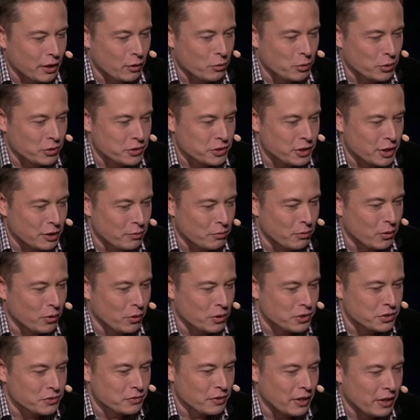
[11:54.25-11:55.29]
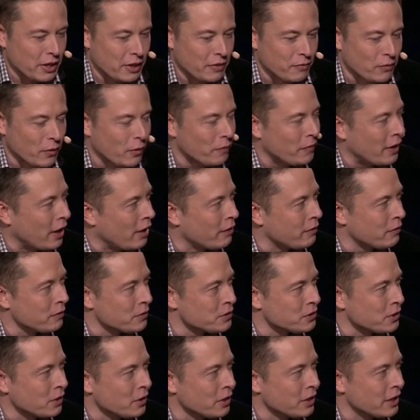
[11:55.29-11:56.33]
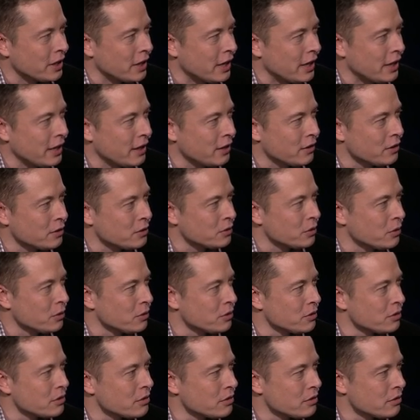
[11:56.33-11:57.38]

think we'll see more power from solar than any other source.